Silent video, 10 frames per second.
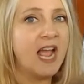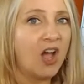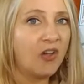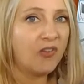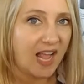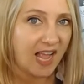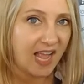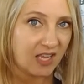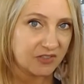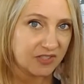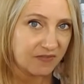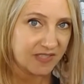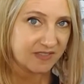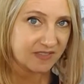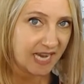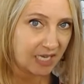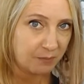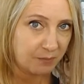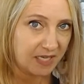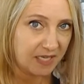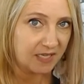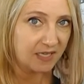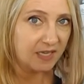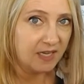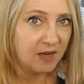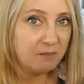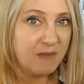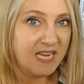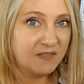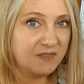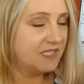down the house of the second pig made of